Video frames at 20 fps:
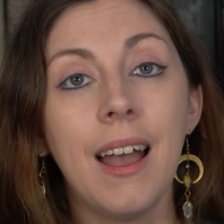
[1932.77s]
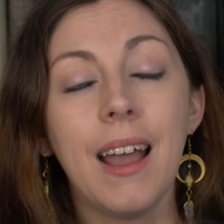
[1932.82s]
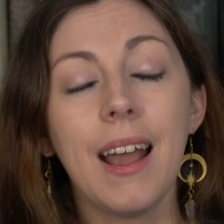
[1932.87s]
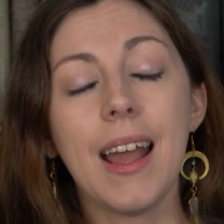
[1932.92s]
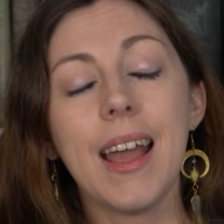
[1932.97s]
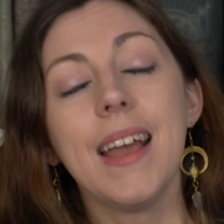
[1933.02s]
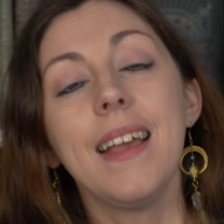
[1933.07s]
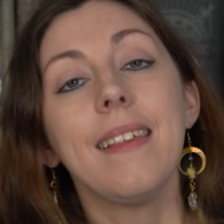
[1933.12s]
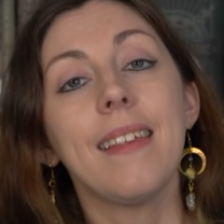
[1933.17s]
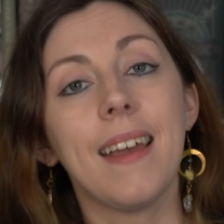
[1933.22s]

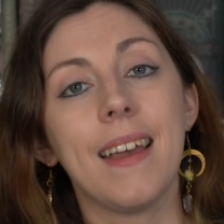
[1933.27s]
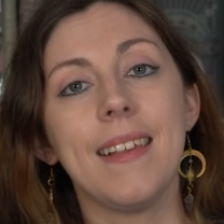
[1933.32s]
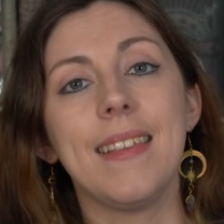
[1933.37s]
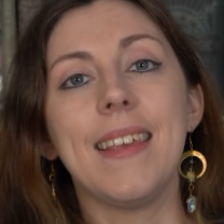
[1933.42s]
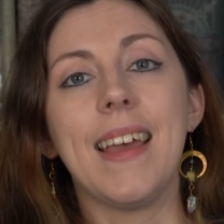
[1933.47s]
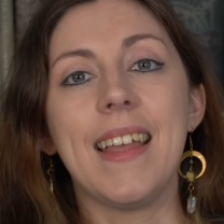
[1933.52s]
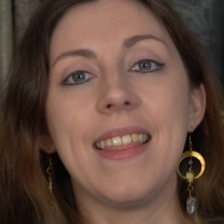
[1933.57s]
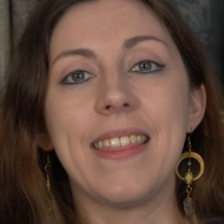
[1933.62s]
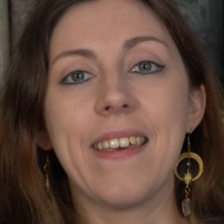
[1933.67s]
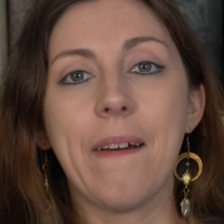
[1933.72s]
As I
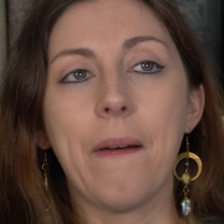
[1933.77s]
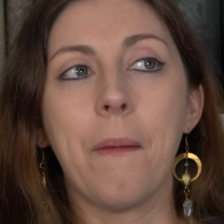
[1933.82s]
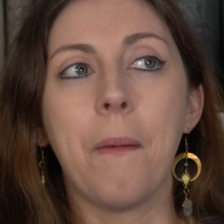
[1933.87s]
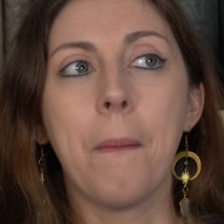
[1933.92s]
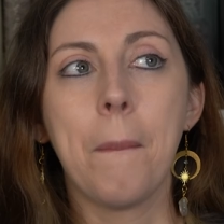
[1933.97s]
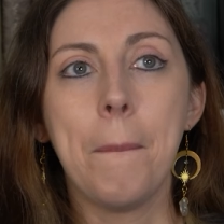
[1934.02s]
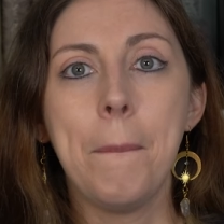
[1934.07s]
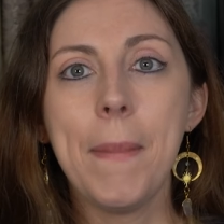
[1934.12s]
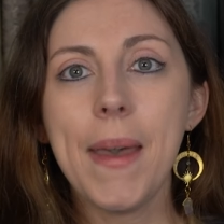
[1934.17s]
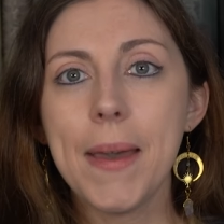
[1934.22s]
said,
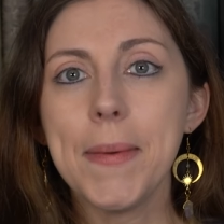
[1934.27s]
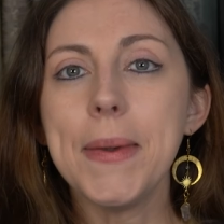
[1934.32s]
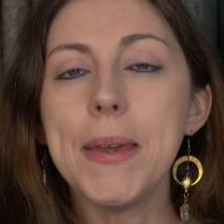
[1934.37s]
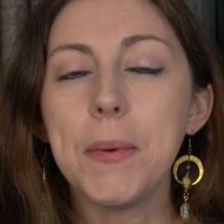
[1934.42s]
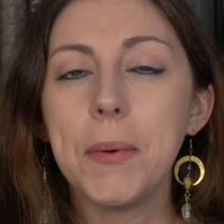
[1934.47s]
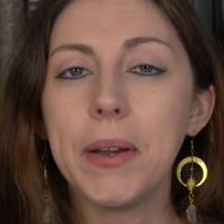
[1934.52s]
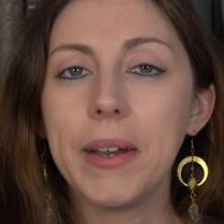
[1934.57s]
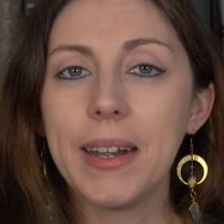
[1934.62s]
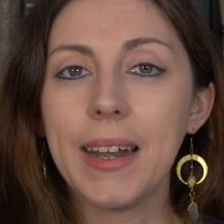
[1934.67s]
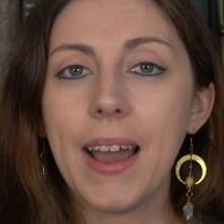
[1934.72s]
though, maybe
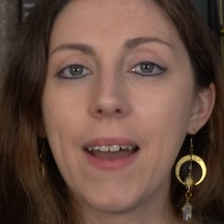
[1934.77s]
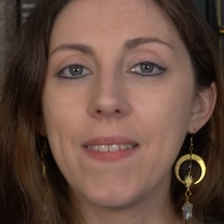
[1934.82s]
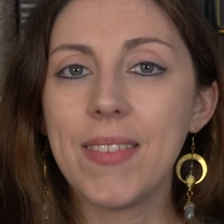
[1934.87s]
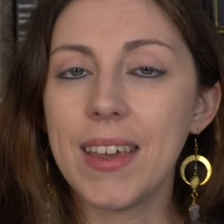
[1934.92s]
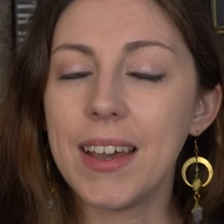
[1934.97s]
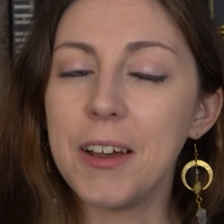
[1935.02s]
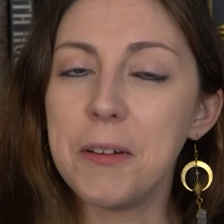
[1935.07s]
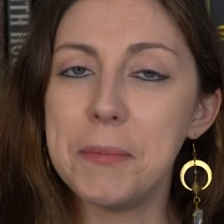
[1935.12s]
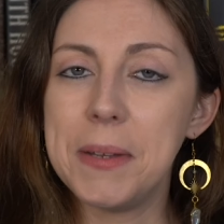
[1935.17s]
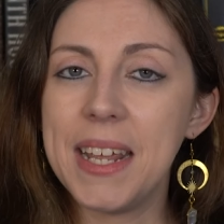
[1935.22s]
we're going to have
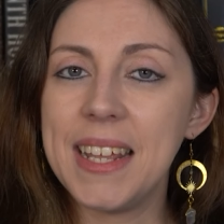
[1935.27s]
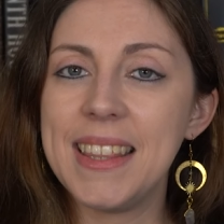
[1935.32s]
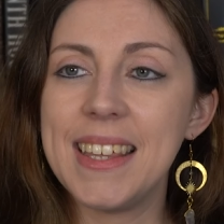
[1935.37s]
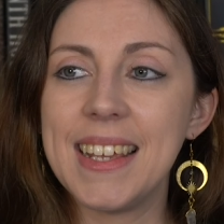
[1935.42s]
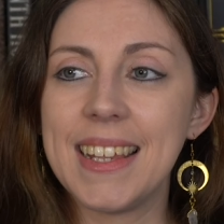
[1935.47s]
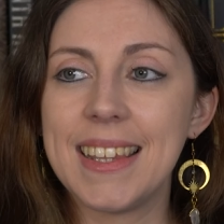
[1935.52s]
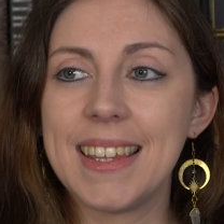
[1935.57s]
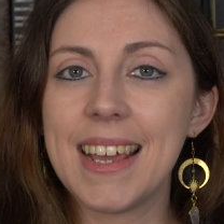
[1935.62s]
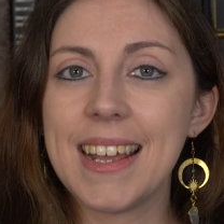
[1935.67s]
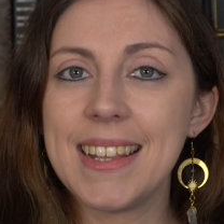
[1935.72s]
to update
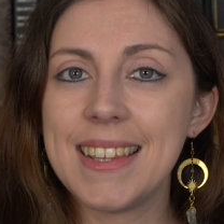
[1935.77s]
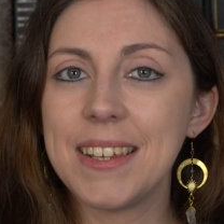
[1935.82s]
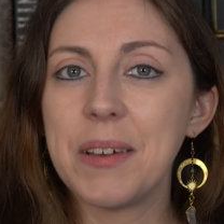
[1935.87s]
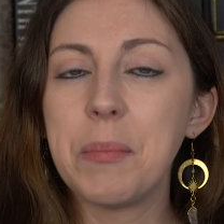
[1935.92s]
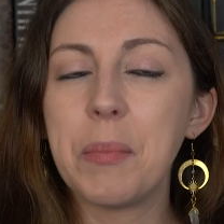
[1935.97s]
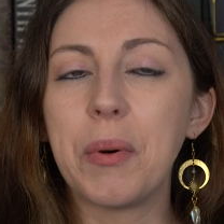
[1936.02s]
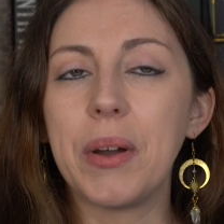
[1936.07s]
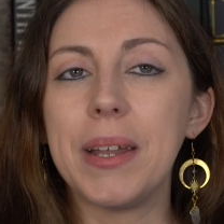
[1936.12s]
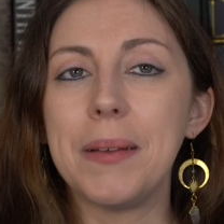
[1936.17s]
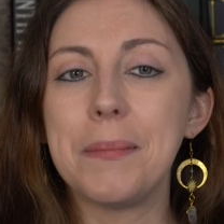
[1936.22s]
this at
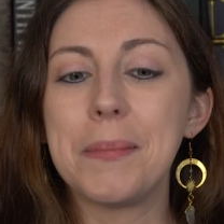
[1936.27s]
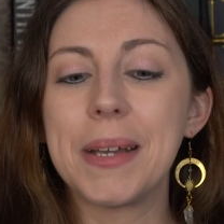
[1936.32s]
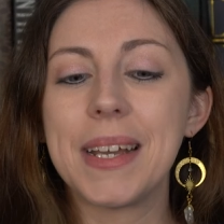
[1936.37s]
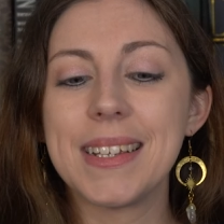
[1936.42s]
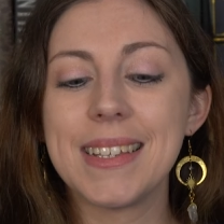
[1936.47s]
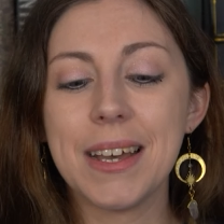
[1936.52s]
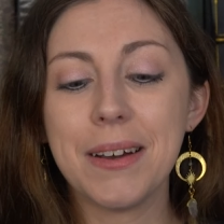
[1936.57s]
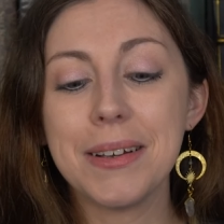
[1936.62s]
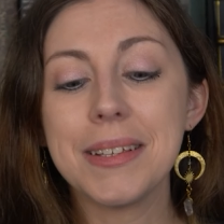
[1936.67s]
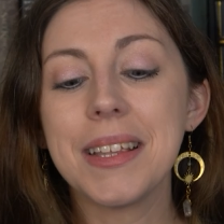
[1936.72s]
some point,
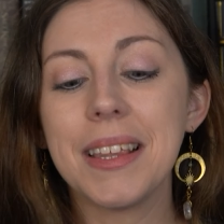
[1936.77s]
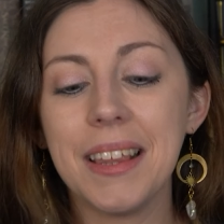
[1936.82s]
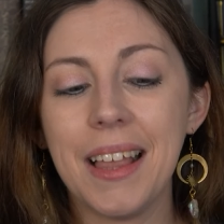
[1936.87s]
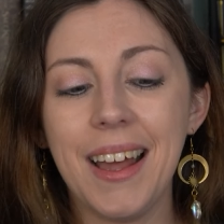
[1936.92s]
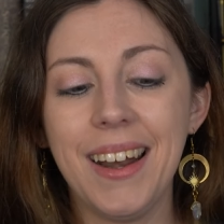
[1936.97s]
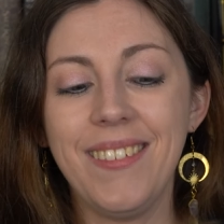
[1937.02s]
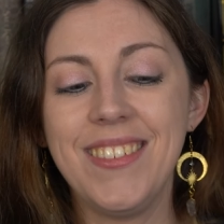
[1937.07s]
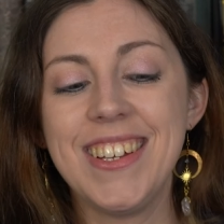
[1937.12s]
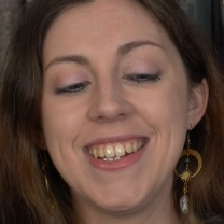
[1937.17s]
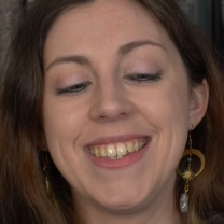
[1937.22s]
because that was a
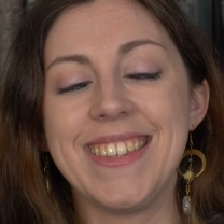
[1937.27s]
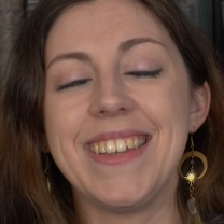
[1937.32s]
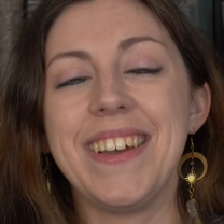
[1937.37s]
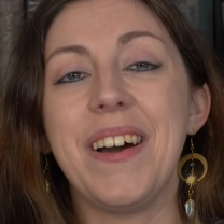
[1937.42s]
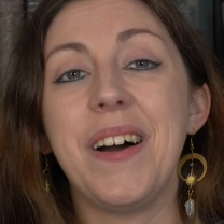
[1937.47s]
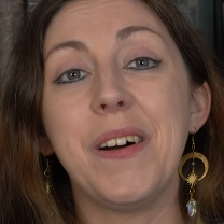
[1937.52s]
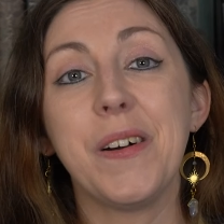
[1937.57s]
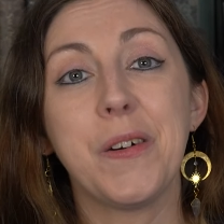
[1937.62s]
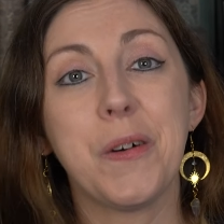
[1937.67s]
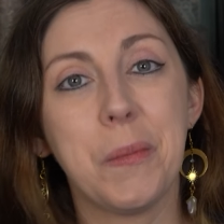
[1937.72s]
lot of just
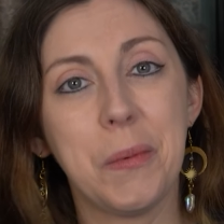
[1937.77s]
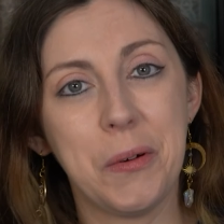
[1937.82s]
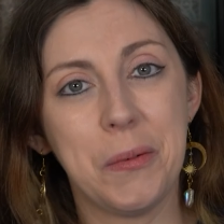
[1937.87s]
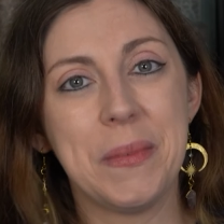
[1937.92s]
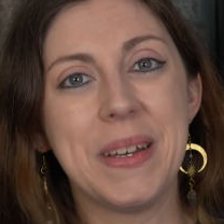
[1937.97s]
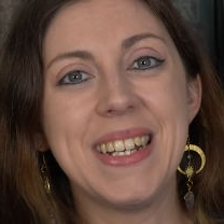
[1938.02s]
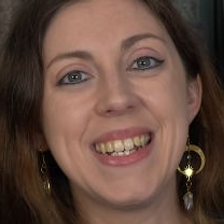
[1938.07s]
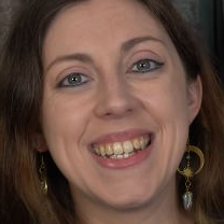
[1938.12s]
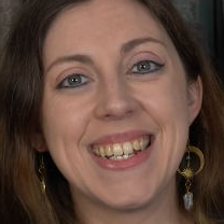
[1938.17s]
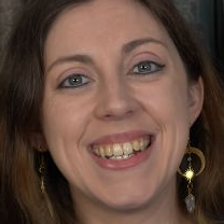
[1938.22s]
honorable
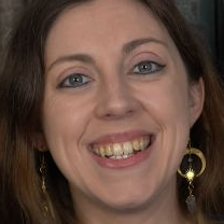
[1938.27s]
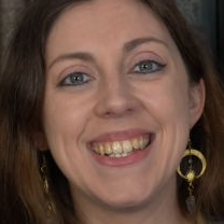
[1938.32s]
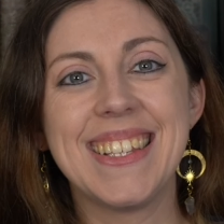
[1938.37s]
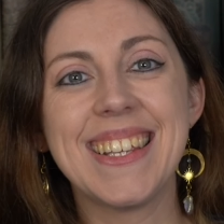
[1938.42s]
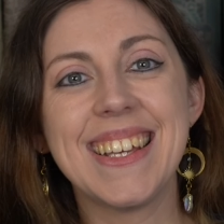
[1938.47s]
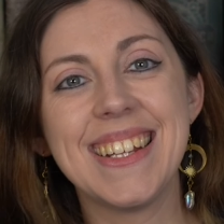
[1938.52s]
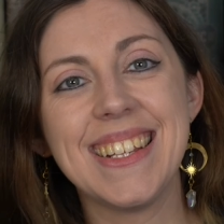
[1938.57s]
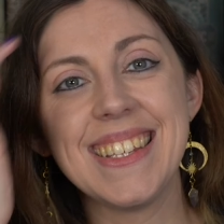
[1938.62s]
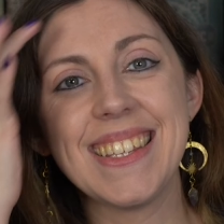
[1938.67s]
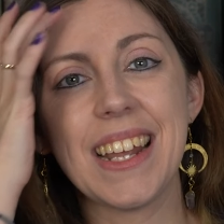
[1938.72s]
mentions
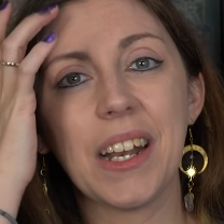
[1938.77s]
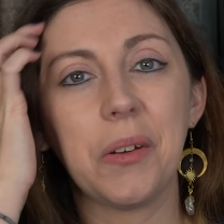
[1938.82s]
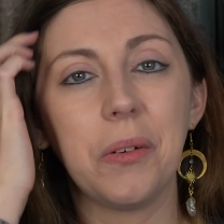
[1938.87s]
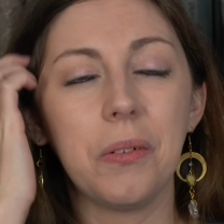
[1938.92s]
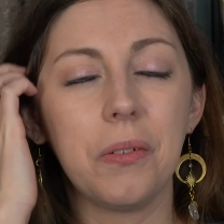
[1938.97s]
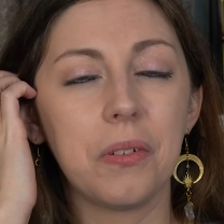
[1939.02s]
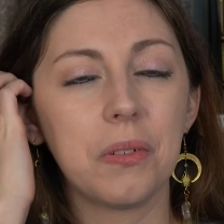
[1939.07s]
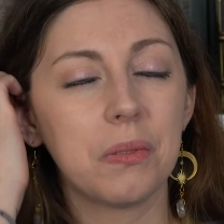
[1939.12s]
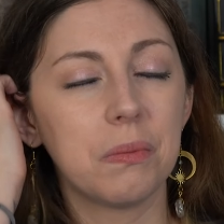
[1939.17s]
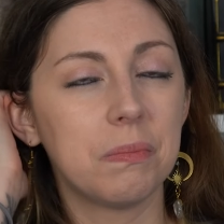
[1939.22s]
instead
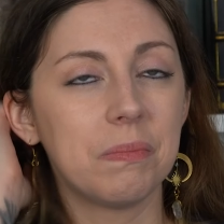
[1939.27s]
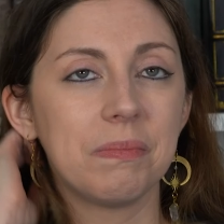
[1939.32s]
of